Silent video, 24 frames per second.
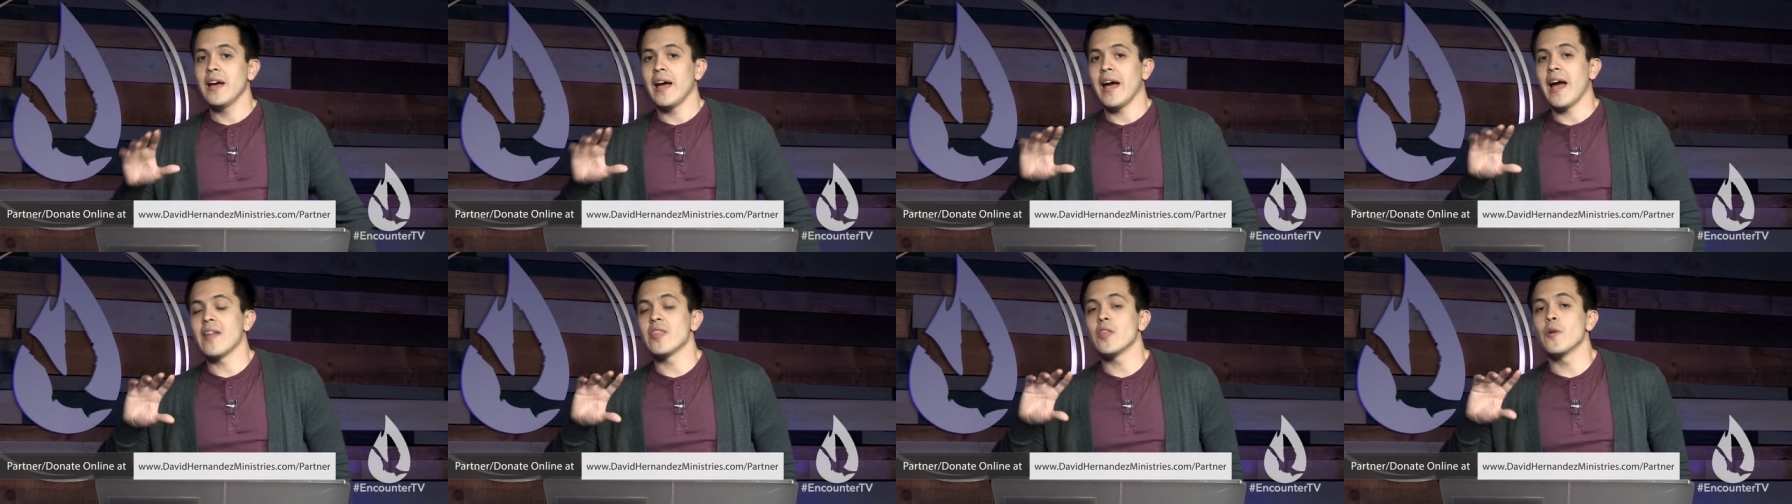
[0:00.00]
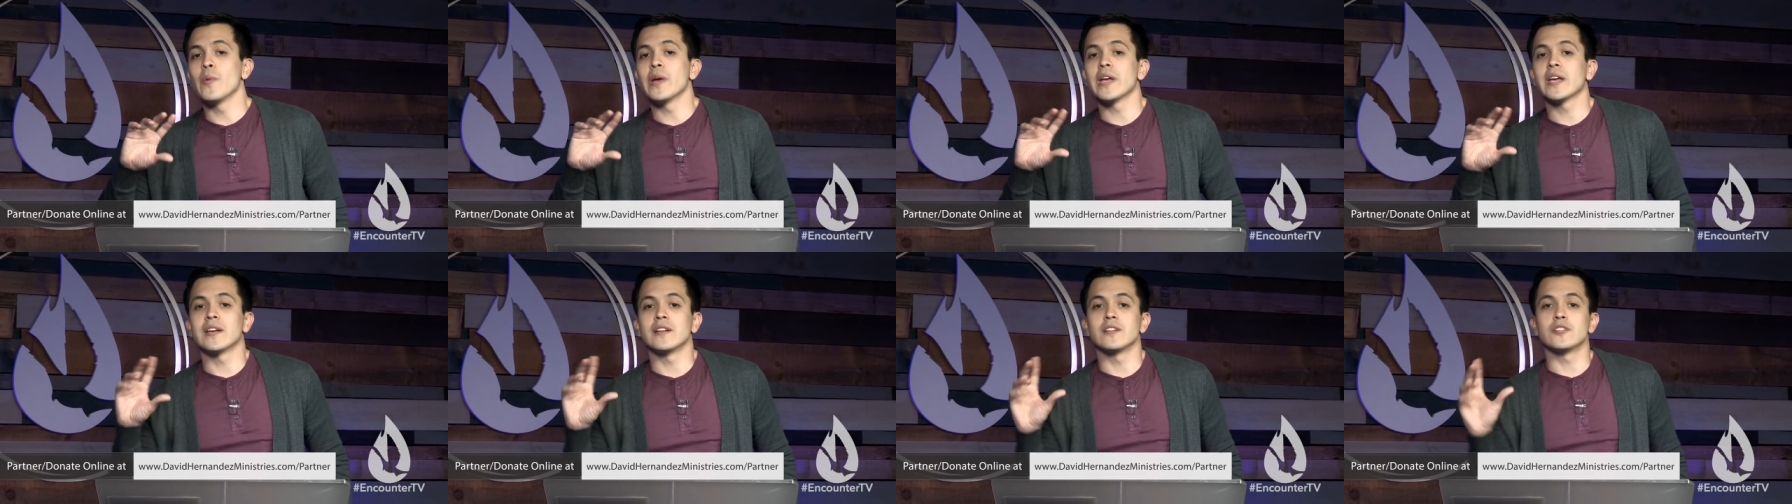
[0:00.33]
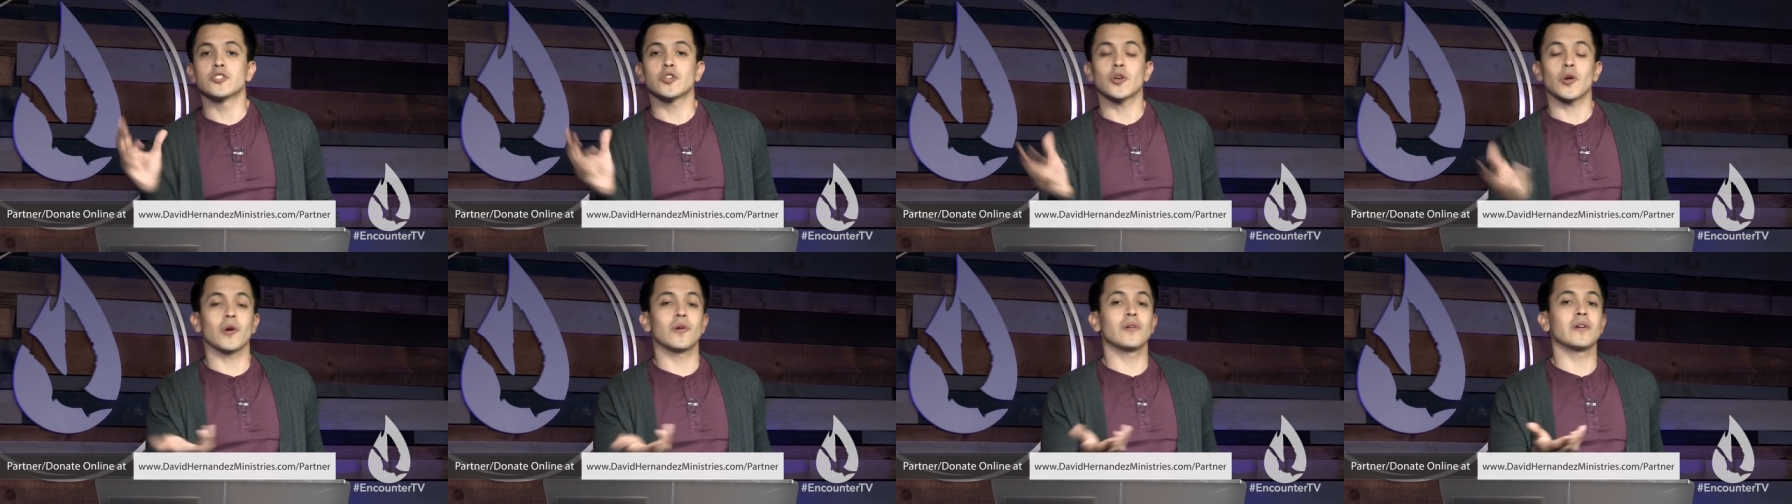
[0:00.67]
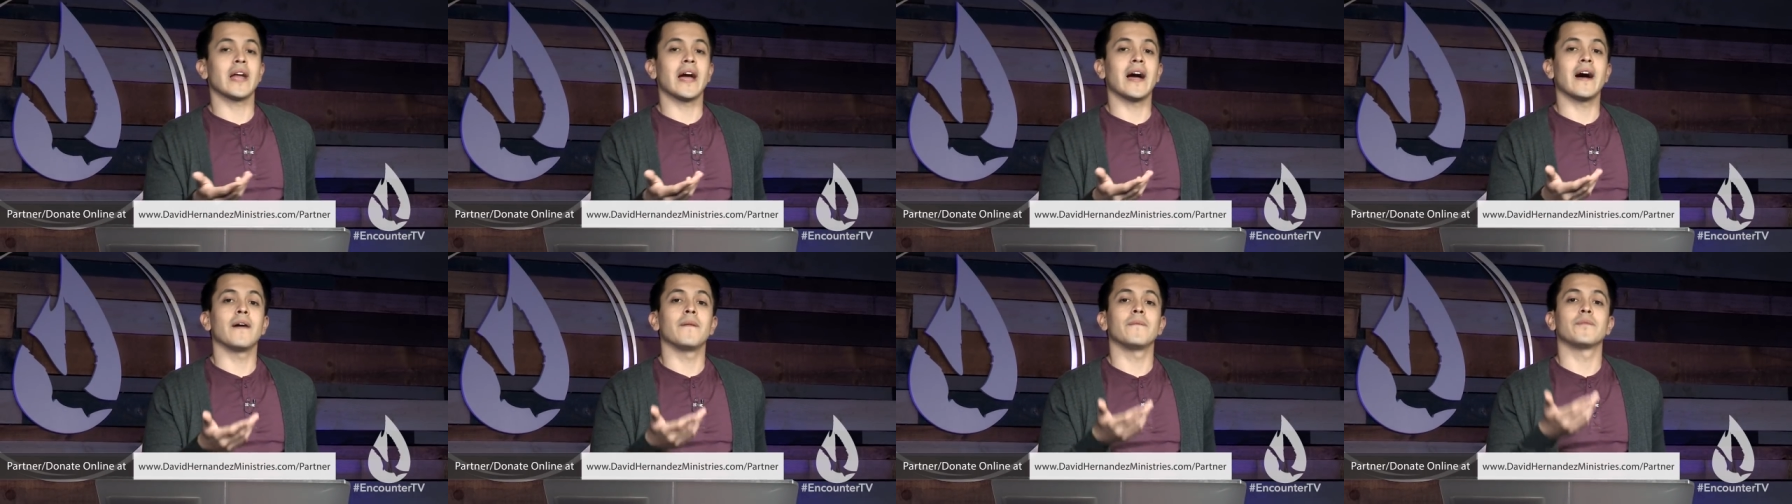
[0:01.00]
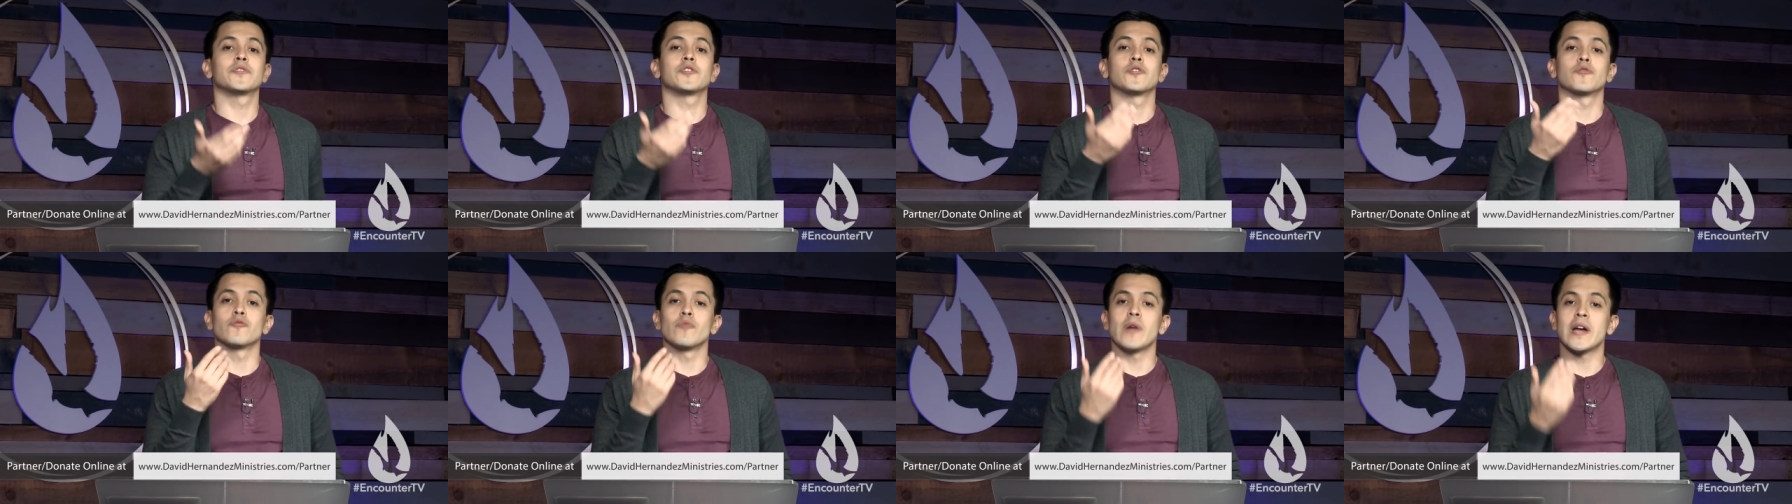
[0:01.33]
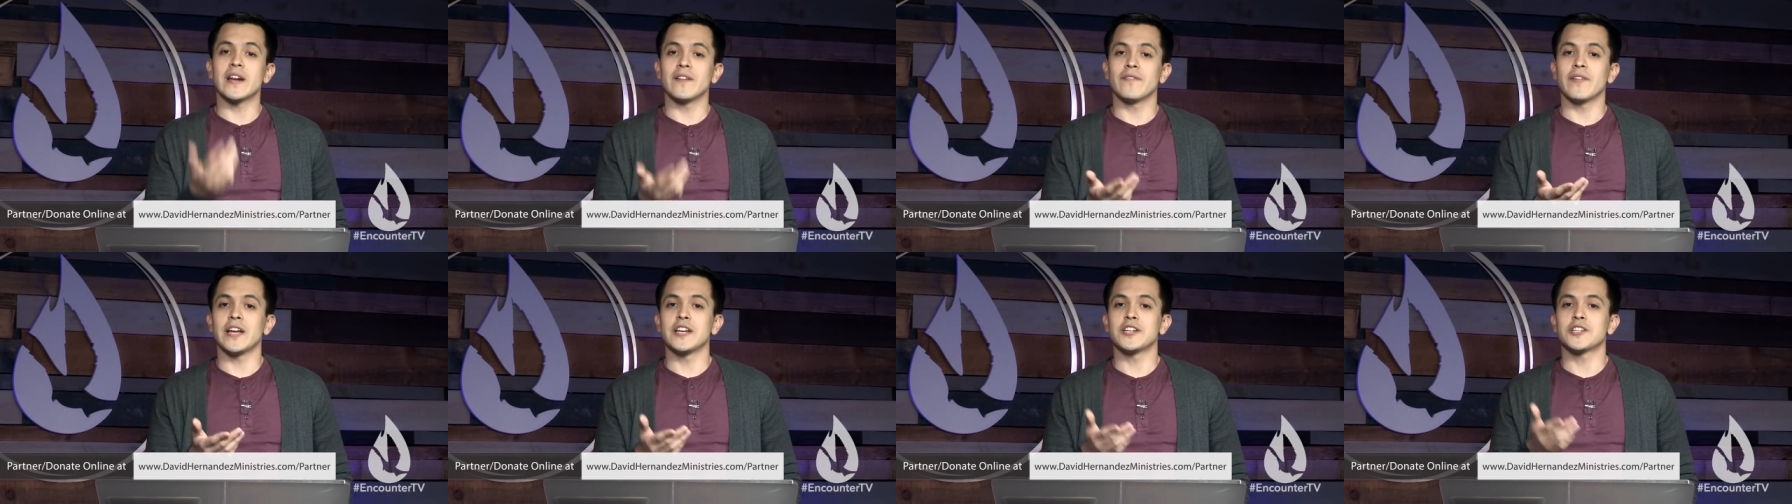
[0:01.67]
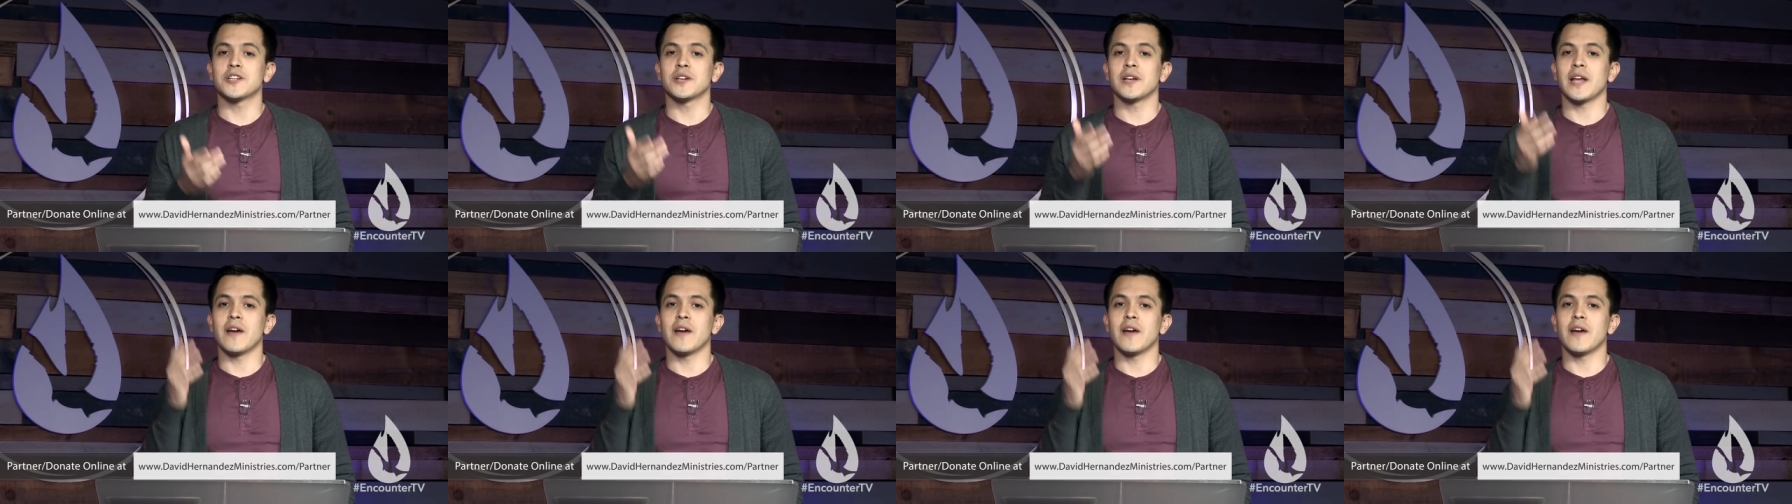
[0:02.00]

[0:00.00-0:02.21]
and then we can turn now to renovation